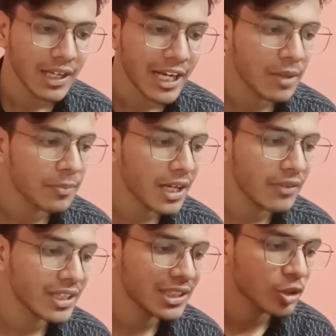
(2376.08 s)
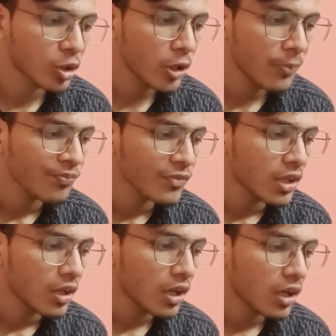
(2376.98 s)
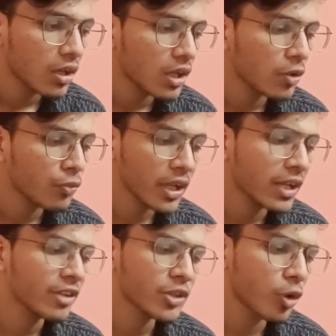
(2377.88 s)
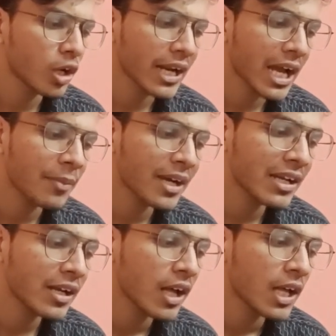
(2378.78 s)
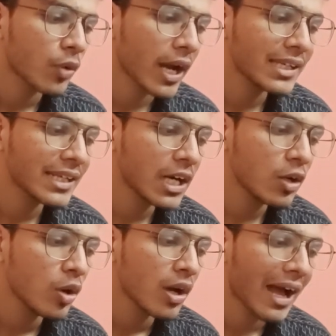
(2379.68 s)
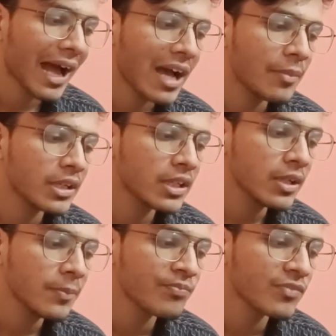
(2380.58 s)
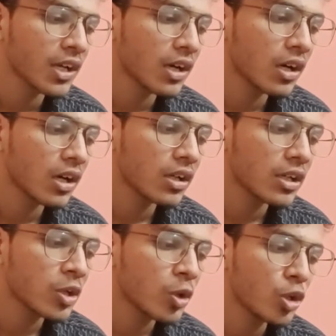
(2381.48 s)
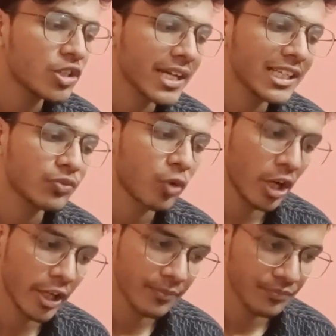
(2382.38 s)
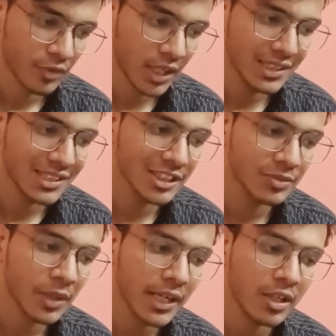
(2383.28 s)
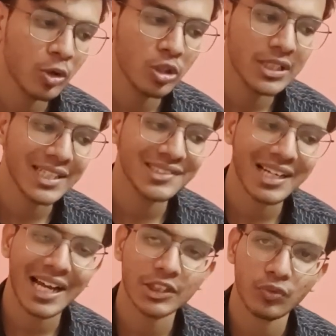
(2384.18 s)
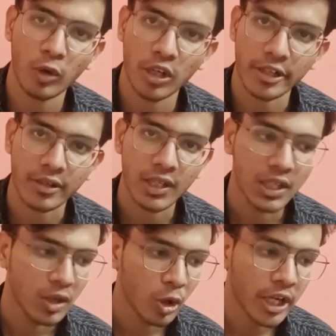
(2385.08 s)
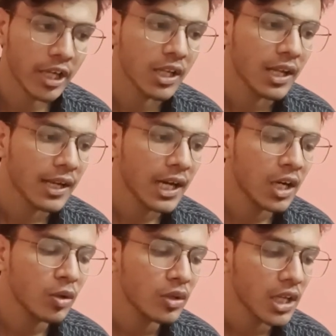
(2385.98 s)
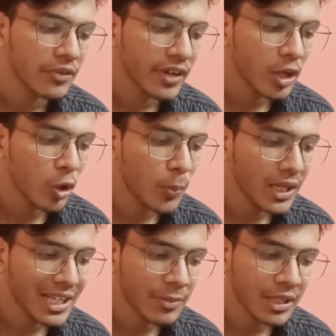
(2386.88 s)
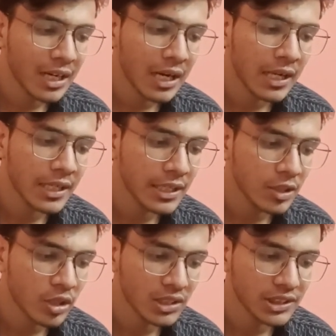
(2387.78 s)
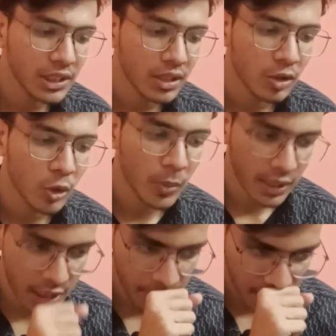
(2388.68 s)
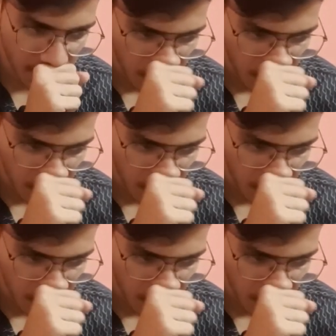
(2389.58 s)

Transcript: In my VS Code, in which folder am I in right now? I am in Node.js folder. right? This is my Node.js class folder. Okay, now if I open terminal, now here you can see open terminal,